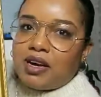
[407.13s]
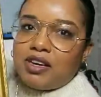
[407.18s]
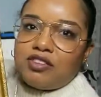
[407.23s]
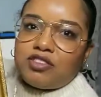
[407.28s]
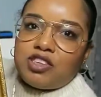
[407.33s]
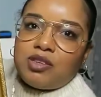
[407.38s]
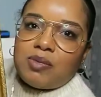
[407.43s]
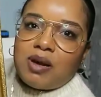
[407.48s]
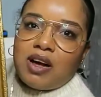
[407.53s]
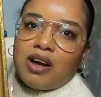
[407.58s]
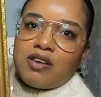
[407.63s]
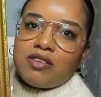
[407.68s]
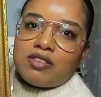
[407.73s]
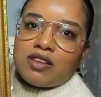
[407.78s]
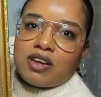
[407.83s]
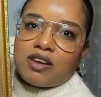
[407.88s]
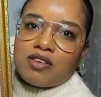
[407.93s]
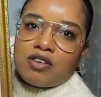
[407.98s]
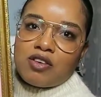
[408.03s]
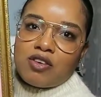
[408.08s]
My dream house,
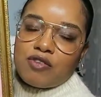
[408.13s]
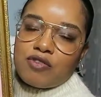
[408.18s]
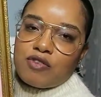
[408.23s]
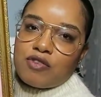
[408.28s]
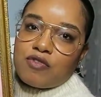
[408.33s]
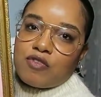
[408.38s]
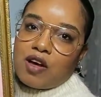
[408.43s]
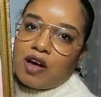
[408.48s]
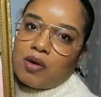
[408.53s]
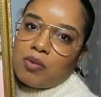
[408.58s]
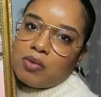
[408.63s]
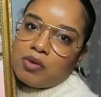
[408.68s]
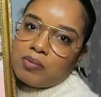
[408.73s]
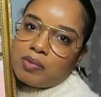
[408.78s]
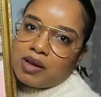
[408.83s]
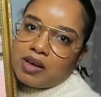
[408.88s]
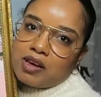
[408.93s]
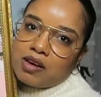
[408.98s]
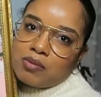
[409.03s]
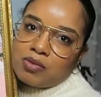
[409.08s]
I don't know if I will
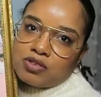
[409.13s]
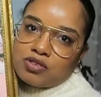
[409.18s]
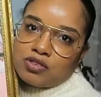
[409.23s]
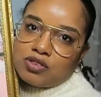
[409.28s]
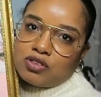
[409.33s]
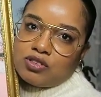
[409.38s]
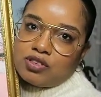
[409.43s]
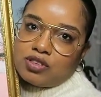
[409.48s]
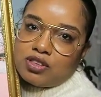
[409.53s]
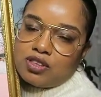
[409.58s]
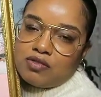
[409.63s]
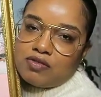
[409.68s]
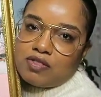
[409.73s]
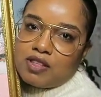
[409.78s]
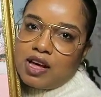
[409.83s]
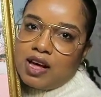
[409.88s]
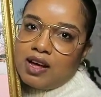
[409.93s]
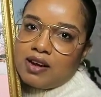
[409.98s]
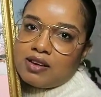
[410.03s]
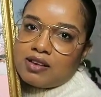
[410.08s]
be able to achieve
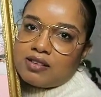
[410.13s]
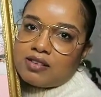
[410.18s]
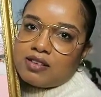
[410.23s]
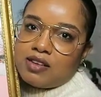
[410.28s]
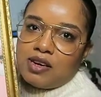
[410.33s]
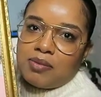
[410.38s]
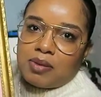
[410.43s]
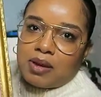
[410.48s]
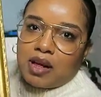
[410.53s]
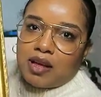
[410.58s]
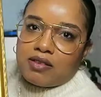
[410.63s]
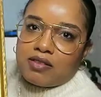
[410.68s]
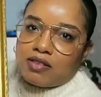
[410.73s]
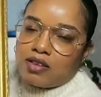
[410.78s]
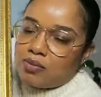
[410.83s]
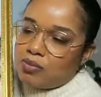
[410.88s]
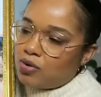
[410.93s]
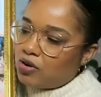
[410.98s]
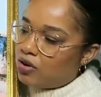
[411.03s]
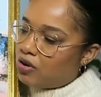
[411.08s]
that this year, but I
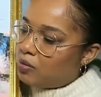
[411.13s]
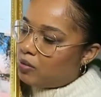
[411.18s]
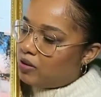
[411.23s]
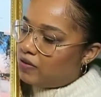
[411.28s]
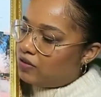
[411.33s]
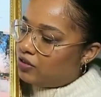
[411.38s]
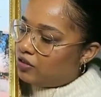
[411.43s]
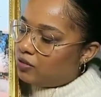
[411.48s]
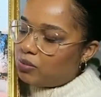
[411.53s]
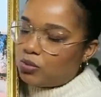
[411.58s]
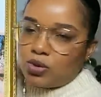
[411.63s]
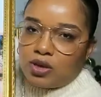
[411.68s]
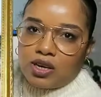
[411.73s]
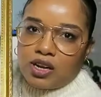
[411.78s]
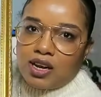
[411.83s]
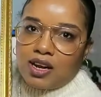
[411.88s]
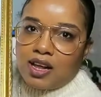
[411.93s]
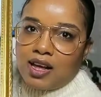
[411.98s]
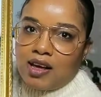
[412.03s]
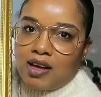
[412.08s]
still put it on my vision board,
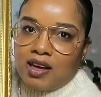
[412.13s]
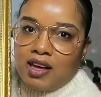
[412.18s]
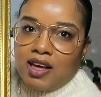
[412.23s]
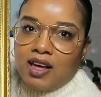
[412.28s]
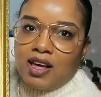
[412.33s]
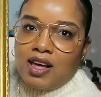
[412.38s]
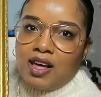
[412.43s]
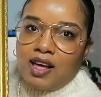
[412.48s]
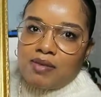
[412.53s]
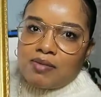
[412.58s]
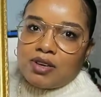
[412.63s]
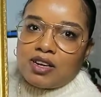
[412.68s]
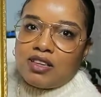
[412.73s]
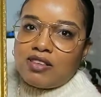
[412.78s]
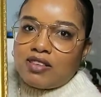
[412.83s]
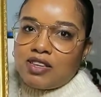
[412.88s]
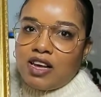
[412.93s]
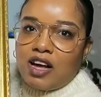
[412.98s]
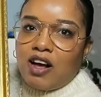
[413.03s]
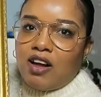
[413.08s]
and I'm
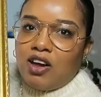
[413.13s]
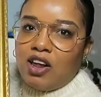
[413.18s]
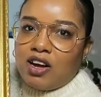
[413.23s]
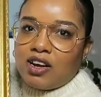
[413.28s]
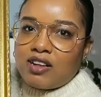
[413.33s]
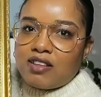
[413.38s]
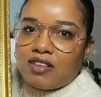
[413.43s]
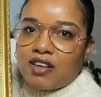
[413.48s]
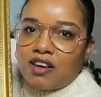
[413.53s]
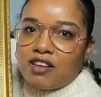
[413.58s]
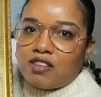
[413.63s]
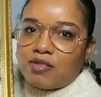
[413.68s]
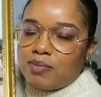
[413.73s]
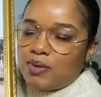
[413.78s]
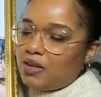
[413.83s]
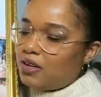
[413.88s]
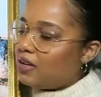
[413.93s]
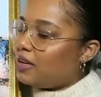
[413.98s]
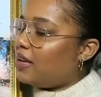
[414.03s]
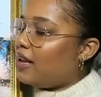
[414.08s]
gonna see how long it takes
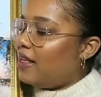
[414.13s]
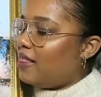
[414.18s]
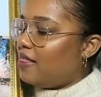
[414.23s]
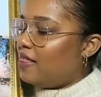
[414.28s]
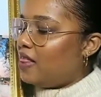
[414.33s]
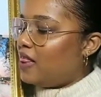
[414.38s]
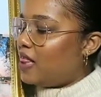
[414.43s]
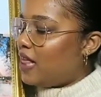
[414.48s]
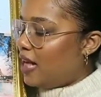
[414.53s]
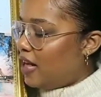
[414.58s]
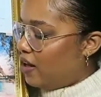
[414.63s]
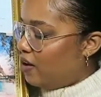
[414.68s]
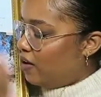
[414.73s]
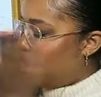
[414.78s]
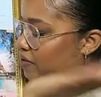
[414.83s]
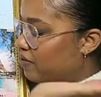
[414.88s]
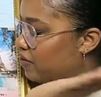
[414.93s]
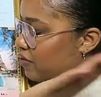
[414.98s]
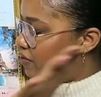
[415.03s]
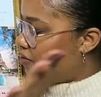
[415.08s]
me to get that
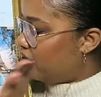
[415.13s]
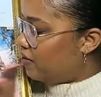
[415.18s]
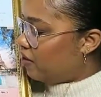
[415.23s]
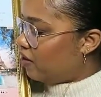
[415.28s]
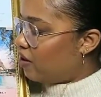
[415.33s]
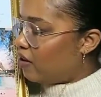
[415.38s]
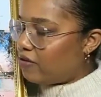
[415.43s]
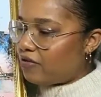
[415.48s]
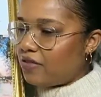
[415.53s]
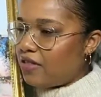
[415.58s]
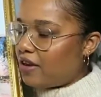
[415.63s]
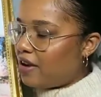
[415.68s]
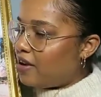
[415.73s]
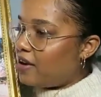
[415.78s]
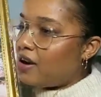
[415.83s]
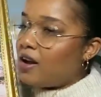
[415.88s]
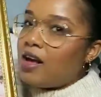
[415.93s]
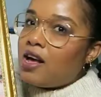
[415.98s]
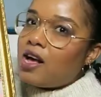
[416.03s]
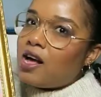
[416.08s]
off
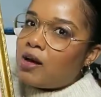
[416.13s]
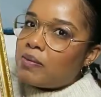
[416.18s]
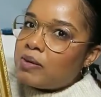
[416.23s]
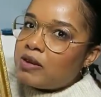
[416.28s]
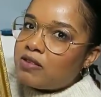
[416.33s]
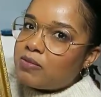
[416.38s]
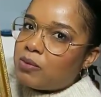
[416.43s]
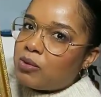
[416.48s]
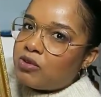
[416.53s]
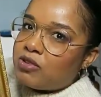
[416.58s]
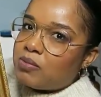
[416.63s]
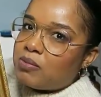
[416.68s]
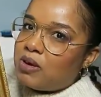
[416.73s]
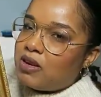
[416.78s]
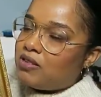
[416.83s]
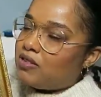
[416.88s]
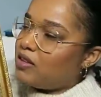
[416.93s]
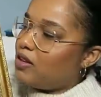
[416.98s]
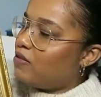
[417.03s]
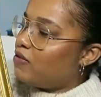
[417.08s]
there. I'm exposing
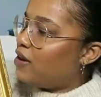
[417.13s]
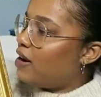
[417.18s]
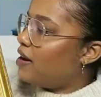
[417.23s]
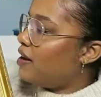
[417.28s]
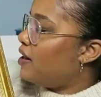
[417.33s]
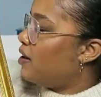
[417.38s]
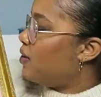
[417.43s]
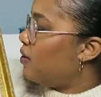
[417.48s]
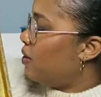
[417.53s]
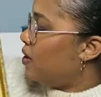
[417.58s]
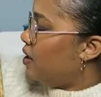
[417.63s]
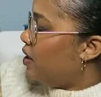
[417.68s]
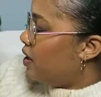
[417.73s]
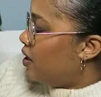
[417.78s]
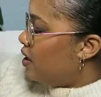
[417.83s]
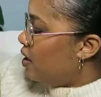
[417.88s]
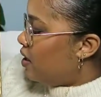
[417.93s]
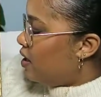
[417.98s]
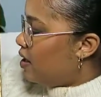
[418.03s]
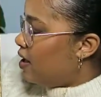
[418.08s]
myself right now.
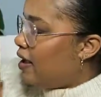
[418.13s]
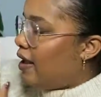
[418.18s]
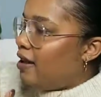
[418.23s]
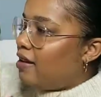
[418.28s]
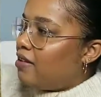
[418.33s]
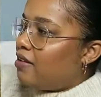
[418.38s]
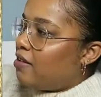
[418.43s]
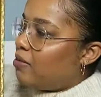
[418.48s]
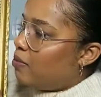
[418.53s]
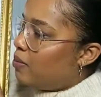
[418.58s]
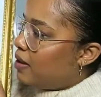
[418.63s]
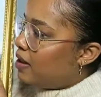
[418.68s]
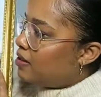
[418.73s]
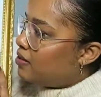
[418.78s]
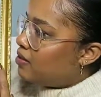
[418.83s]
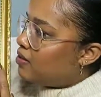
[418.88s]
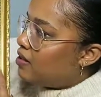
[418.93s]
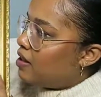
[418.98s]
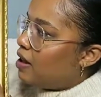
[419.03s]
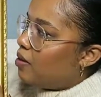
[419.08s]
And to
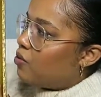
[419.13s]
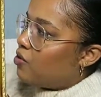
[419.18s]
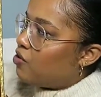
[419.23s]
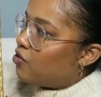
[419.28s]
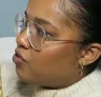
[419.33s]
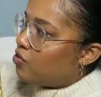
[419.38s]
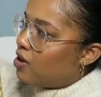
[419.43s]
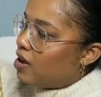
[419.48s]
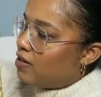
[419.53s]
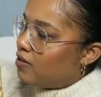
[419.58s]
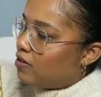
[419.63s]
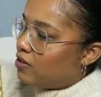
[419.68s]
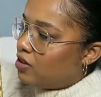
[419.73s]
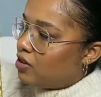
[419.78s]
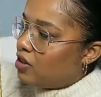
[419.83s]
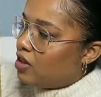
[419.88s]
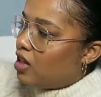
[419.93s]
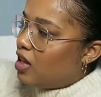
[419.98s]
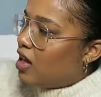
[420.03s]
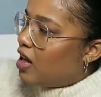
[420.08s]
places that I want to
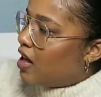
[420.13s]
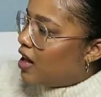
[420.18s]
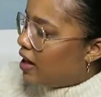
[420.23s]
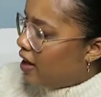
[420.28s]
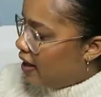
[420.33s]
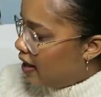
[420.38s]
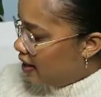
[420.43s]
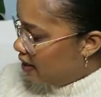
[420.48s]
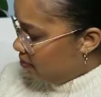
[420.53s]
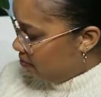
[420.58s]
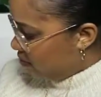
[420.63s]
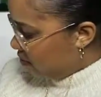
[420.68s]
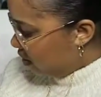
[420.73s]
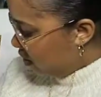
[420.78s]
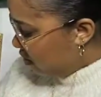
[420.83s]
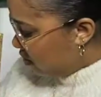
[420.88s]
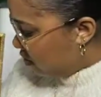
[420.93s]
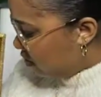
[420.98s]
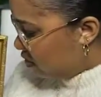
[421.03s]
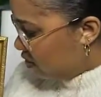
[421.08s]
travel, there's